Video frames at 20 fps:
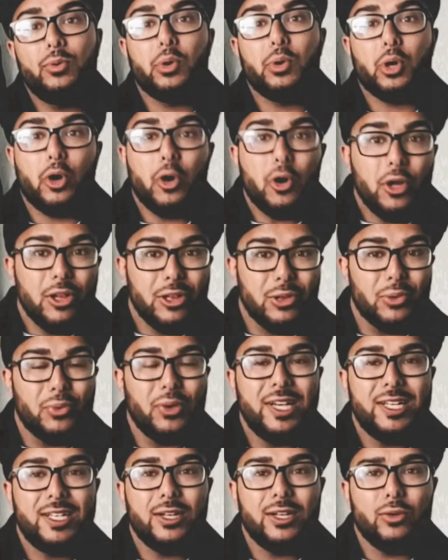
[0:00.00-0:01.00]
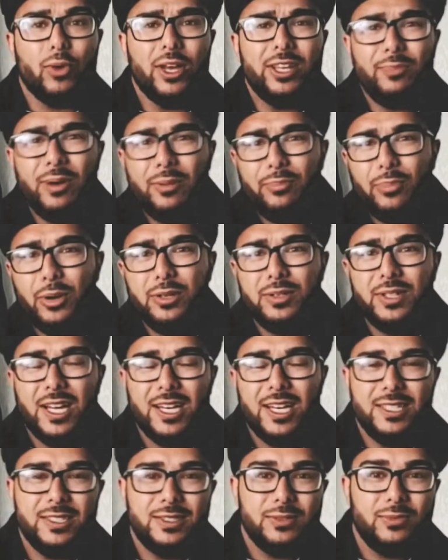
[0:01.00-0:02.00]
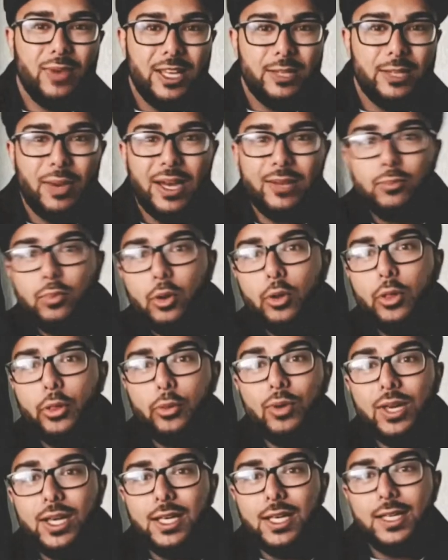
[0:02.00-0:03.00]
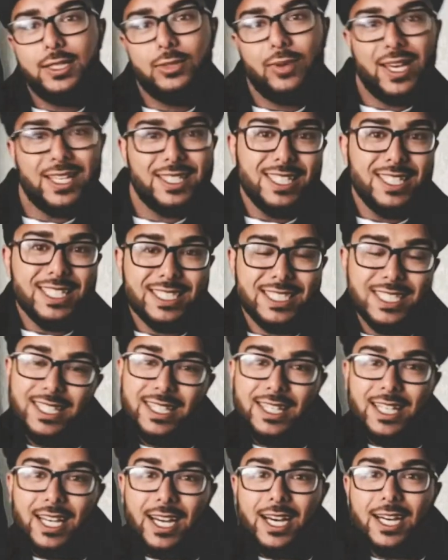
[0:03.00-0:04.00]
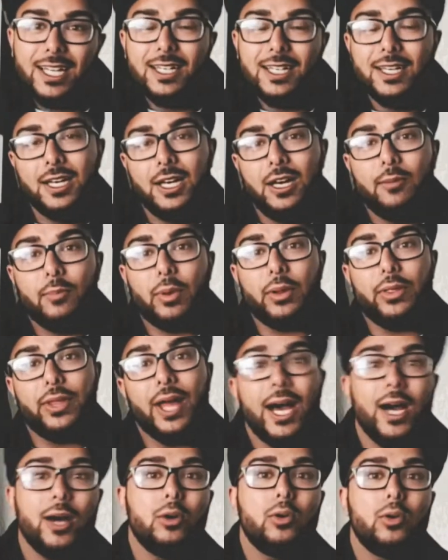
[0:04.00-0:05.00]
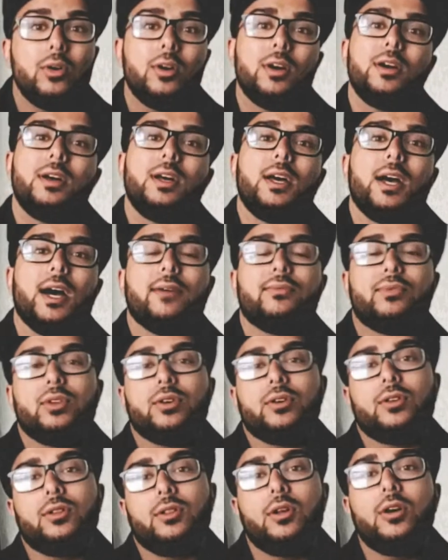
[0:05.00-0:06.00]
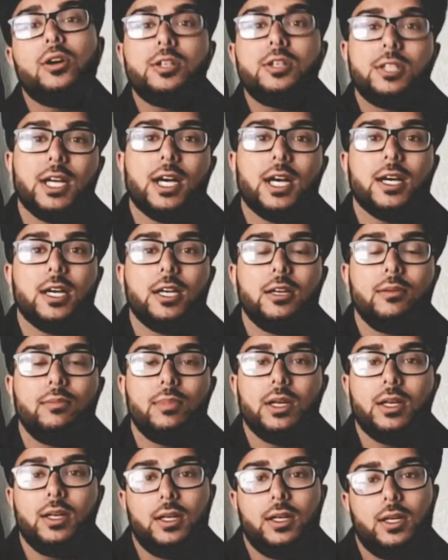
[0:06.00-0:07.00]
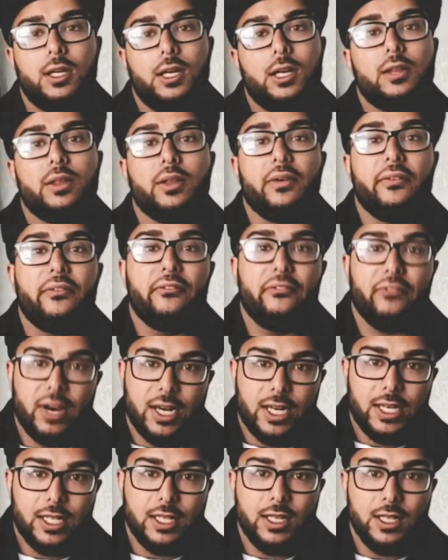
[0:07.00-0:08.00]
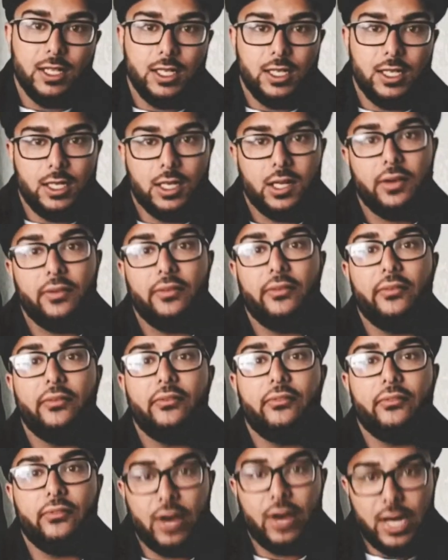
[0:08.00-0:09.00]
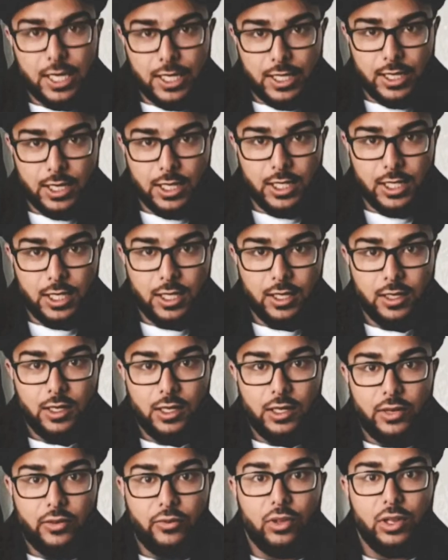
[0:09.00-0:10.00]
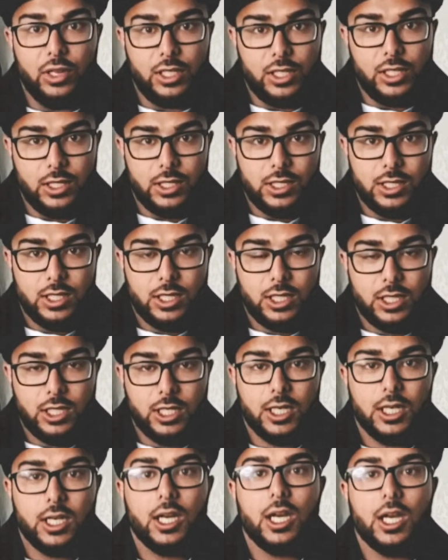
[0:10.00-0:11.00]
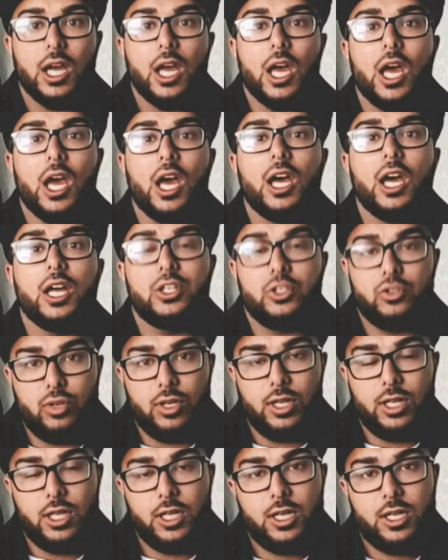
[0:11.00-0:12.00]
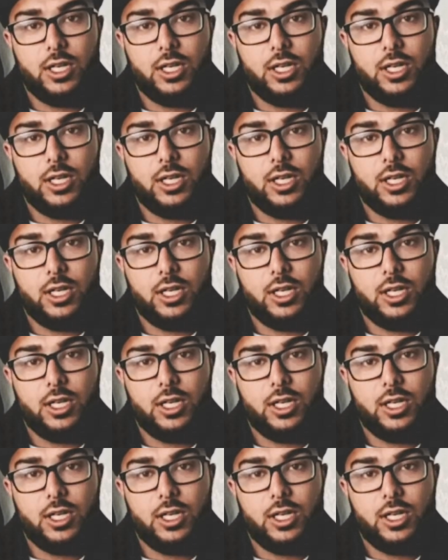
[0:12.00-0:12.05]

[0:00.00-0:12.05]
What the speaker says: we were all waiting, where's Badboysforlife, where's Badboysforlife, where's this and that? But now, after a long time, they finally released a trailer.